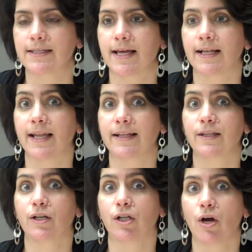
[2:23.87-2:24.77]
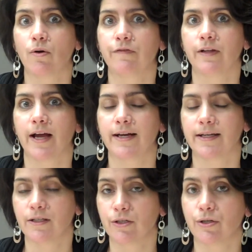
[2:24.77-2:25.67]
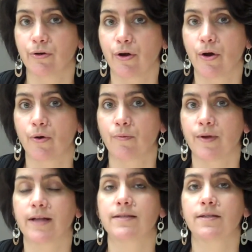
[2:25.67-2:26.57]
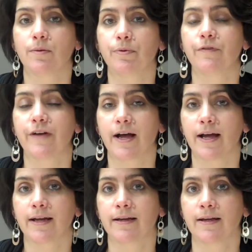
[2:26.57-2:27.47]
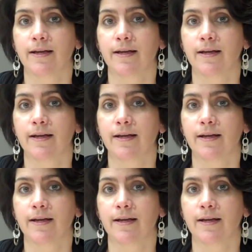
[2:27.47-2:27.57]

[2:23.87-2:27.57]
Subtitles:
that let the glow of light into your home and still provide